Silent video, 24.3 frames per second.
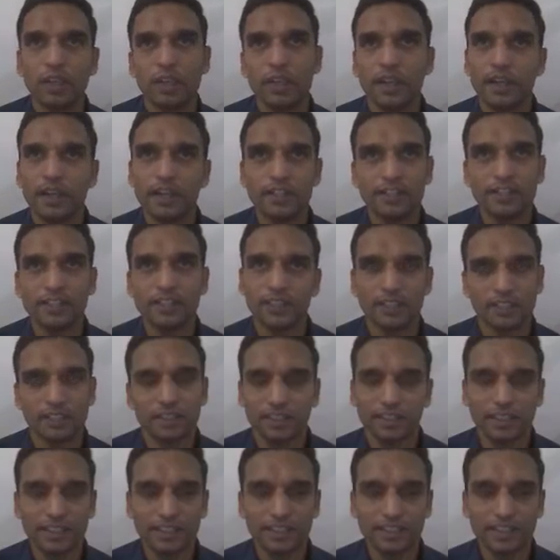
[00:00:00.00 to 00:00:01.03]
it
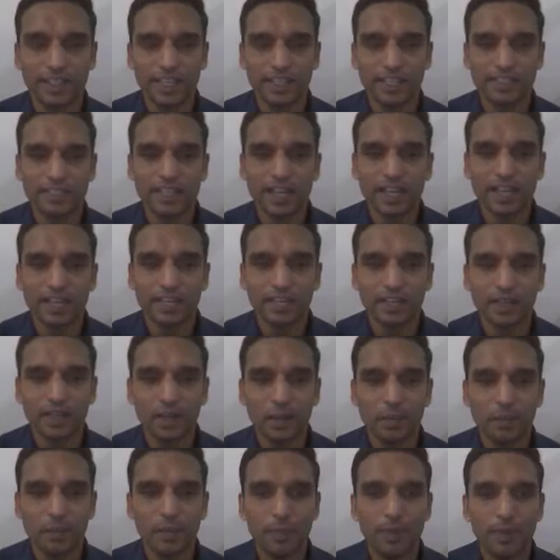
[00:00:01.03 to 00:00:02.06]
says that
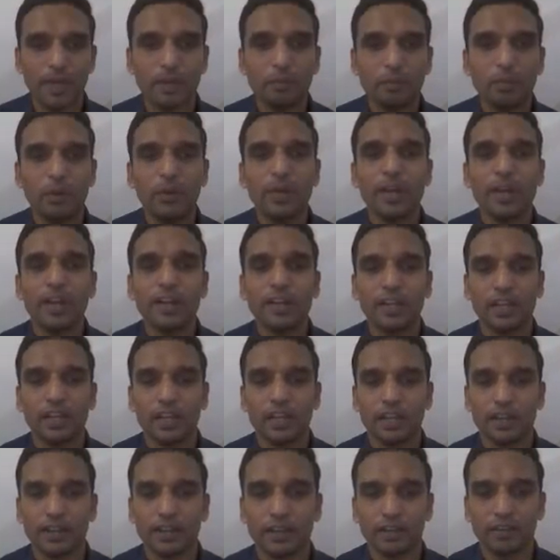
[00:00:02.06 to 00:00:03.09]
PWD
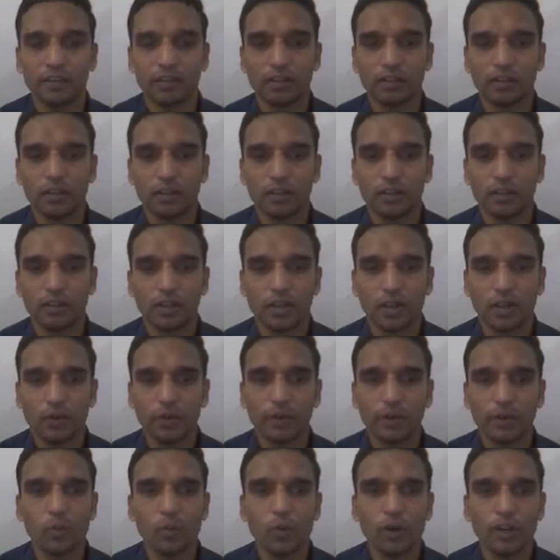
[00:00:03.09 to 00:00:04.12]
undeclared. Now
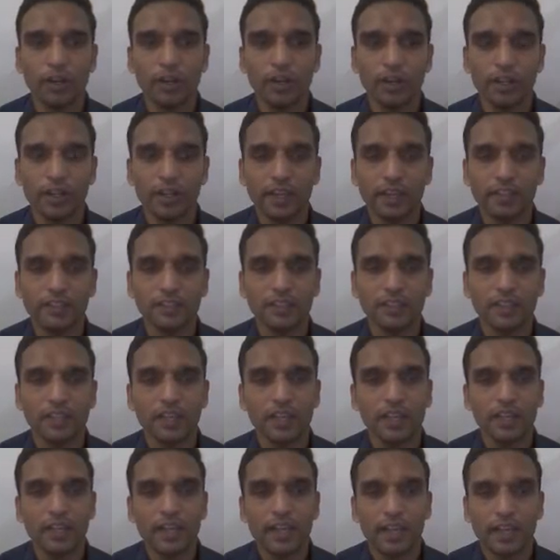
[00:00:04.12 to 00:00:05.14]
here what it takes,
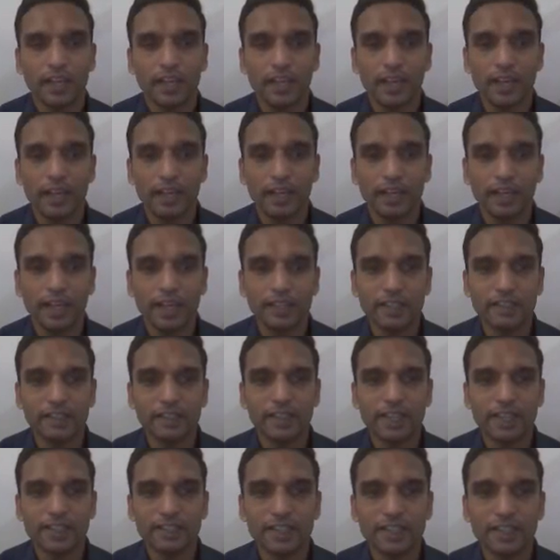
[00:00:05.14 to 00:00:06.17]
it takes
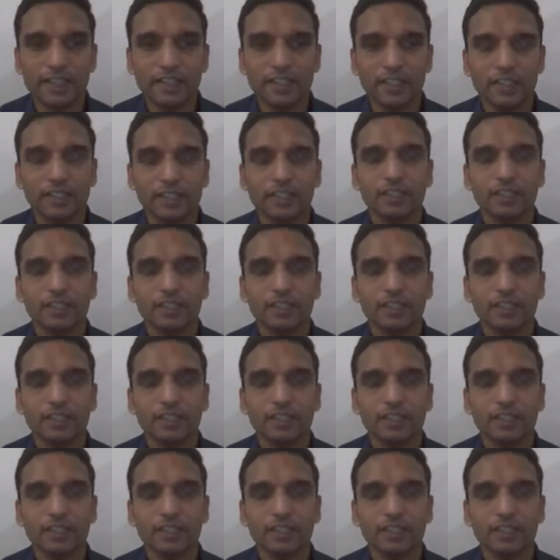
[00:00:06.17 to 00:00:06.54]
it as an